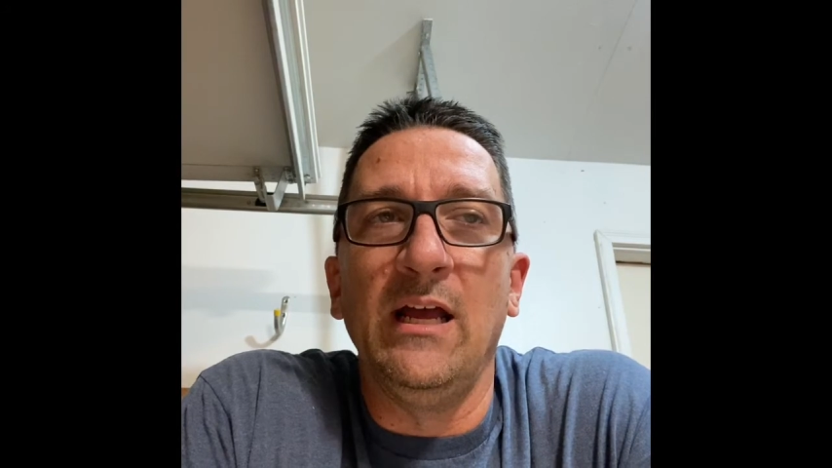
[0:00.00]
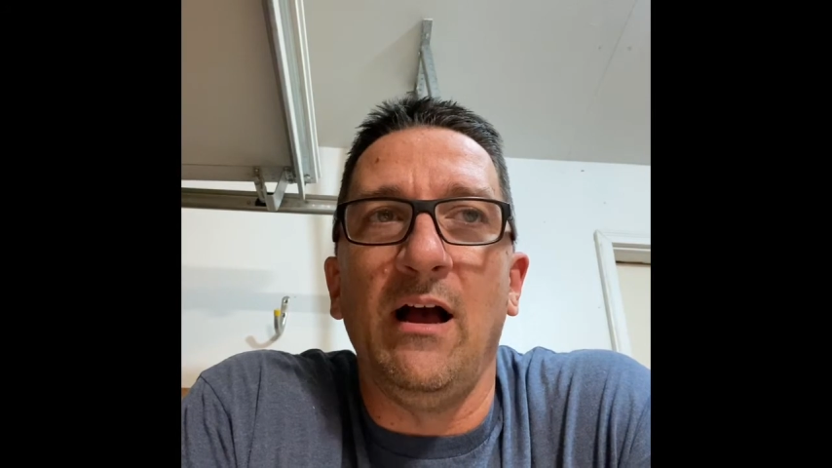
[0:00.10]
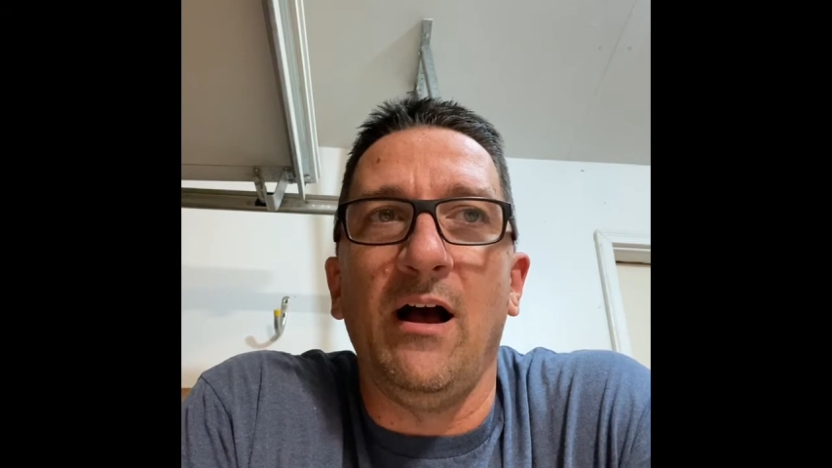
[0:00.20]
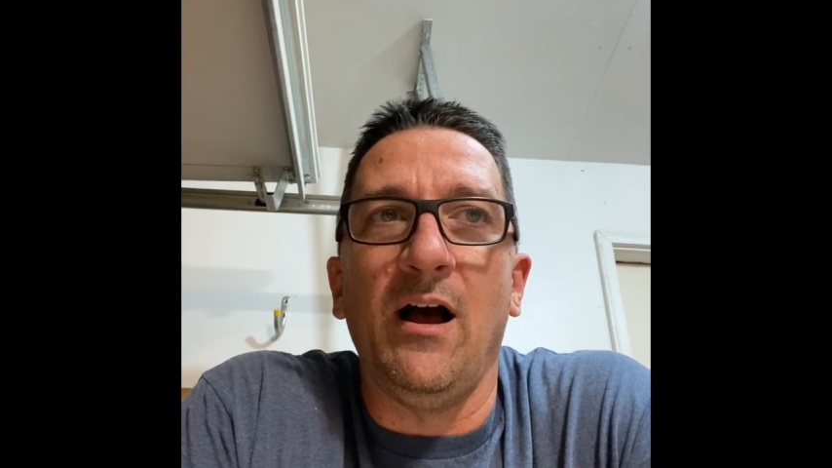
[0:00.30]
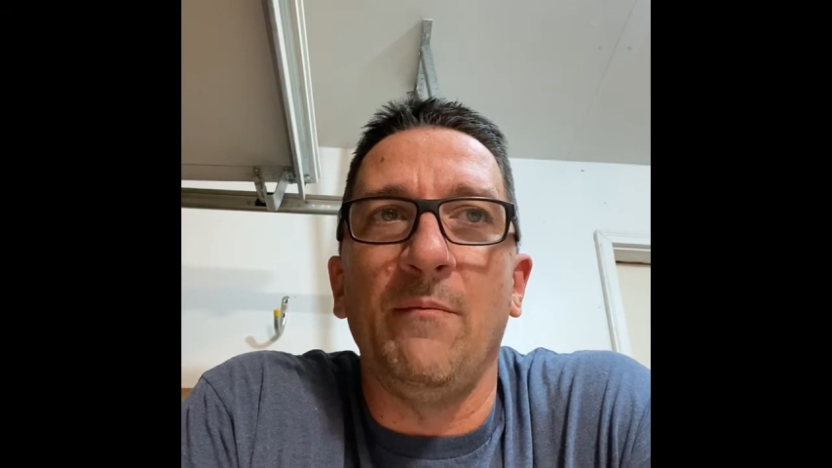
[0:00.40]

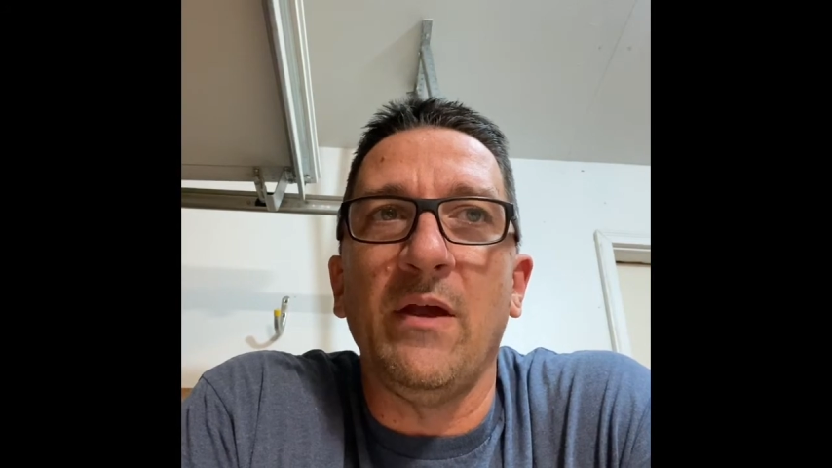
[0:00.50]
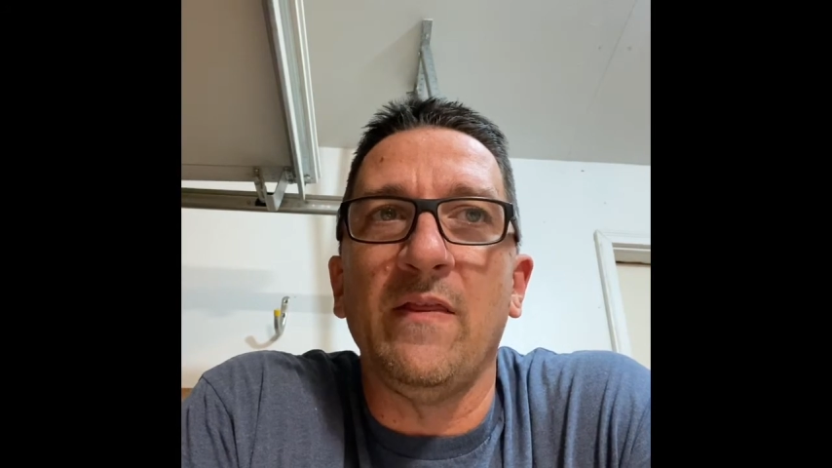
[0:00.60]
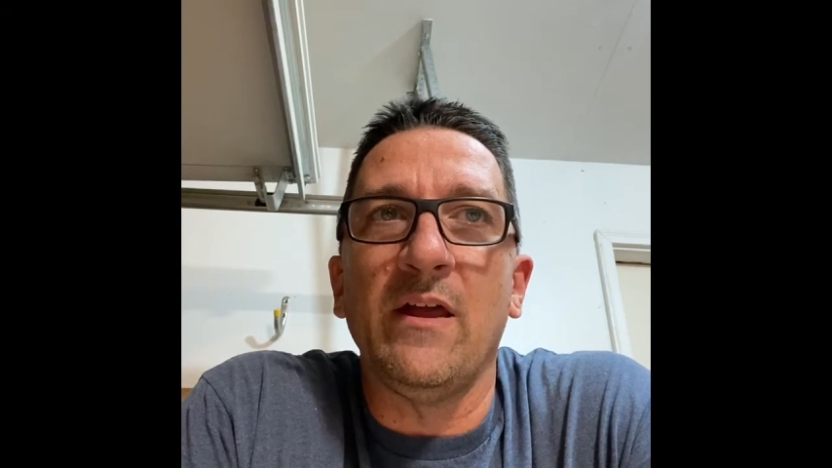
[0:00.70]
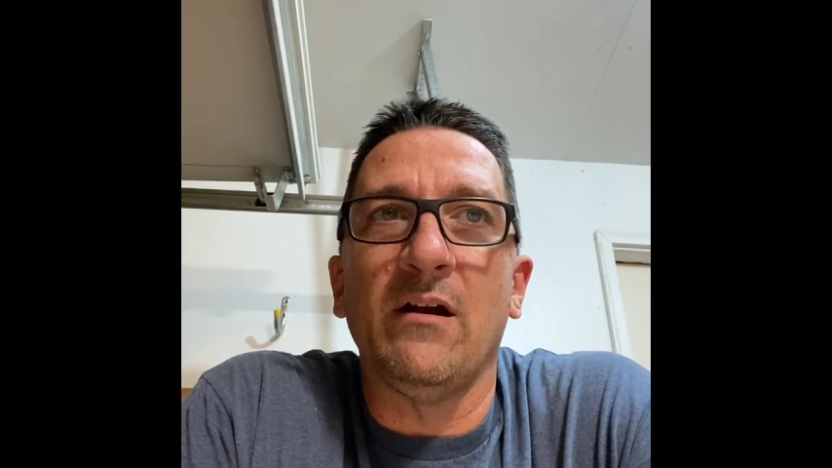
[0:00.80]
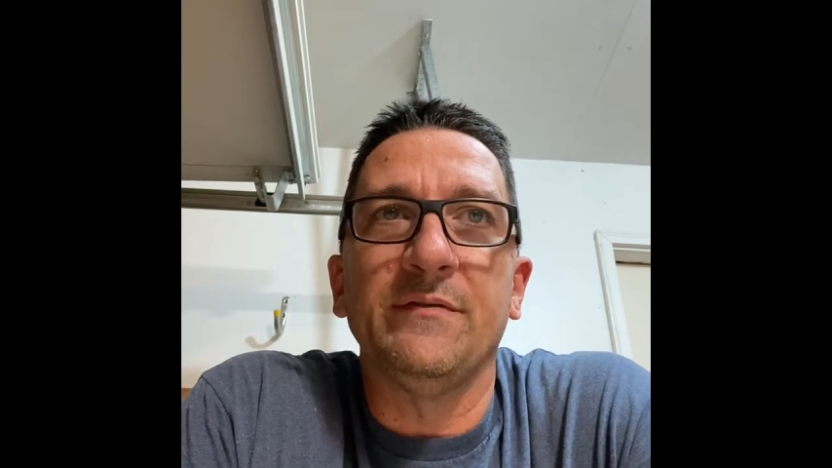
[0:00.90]

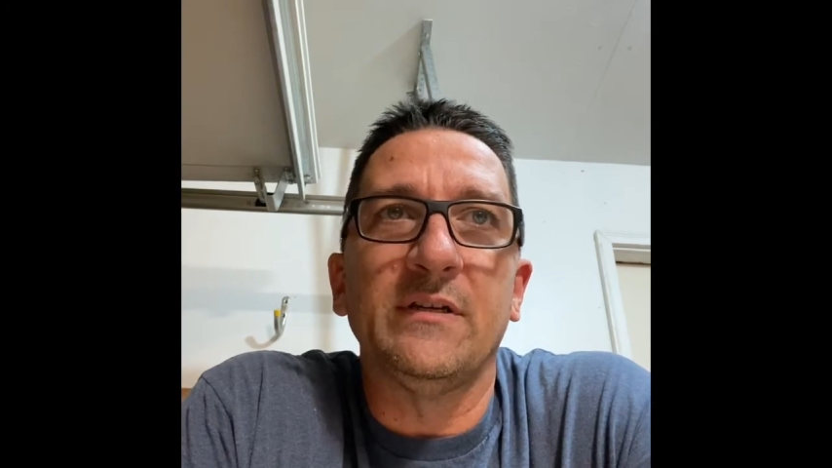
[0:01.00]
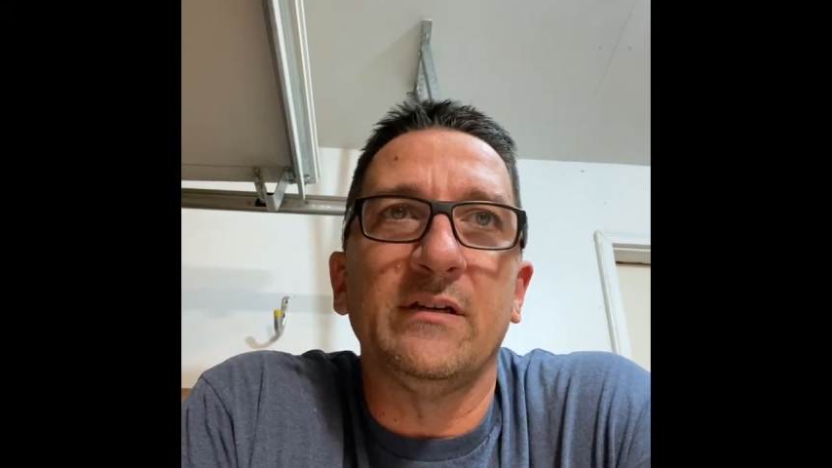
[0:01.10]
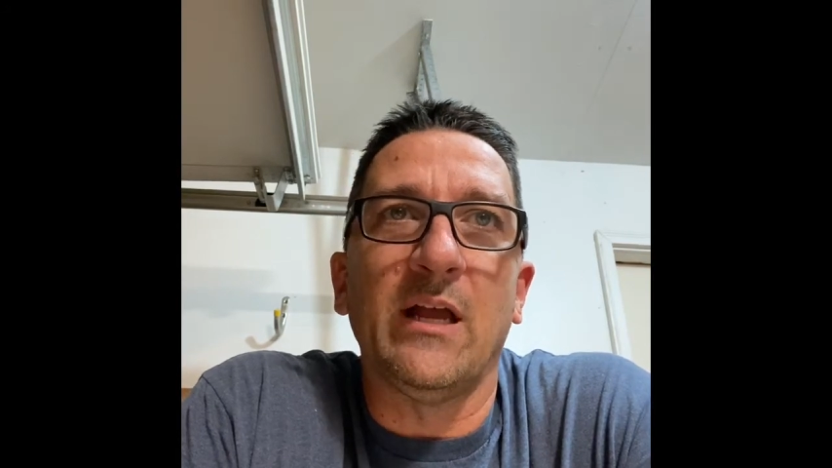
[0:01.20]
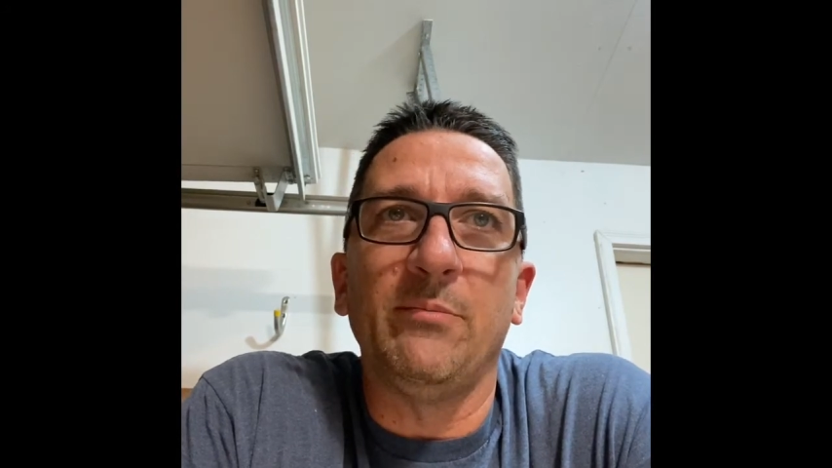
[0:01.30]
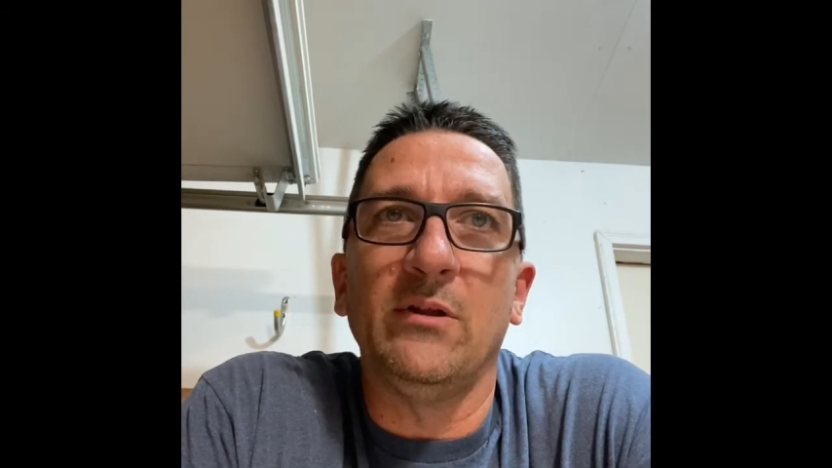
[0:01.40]
And then all of a sudden
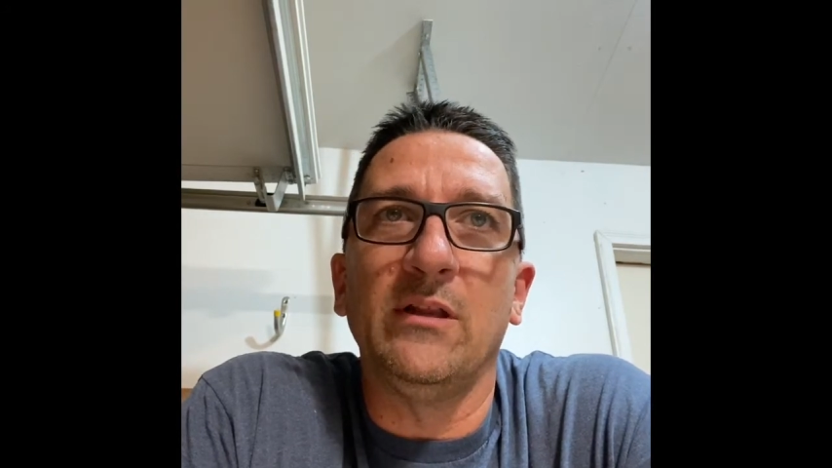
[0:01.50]
a couple